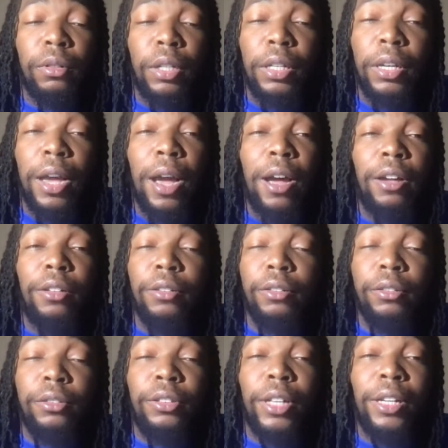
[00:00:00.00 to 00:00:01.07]
He got
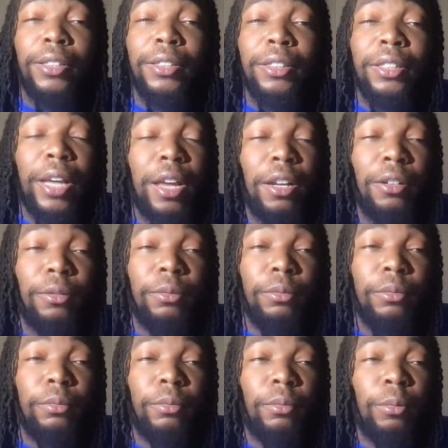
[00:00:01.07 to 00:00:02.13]
Jason Tatum,
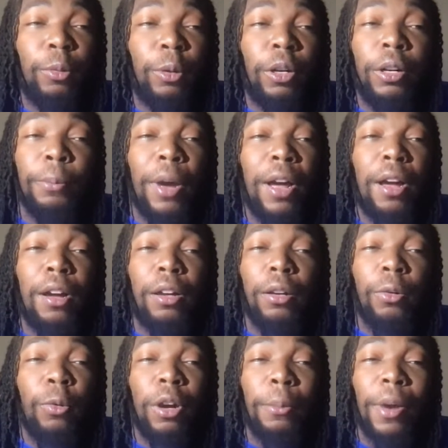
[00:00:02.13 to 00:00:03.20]
one of my
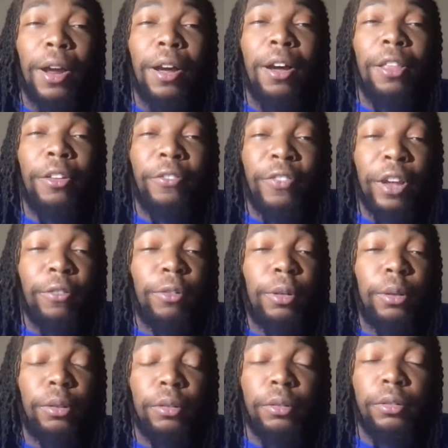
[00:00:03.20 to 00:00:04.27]
other favorite
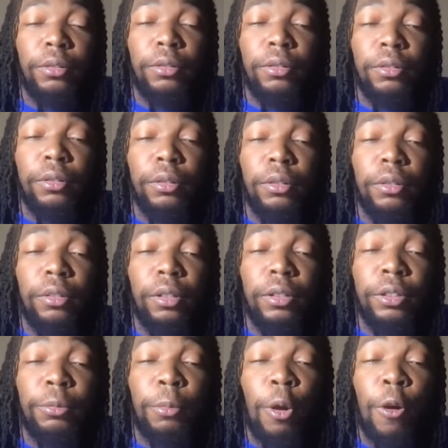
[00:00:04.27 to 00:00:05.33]

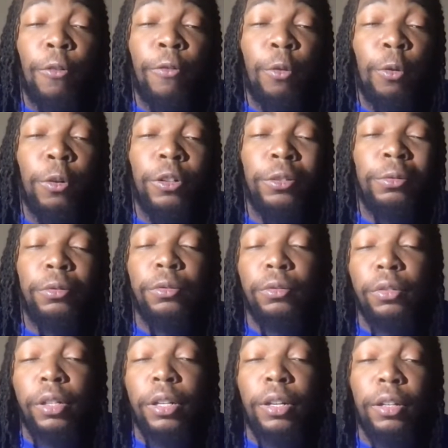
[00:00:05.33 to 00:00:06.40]
small forwards
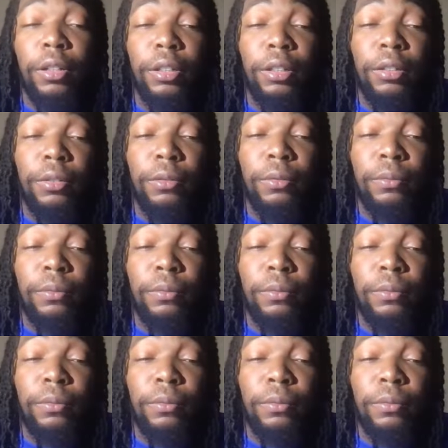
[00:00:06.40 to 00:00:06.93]
in the league.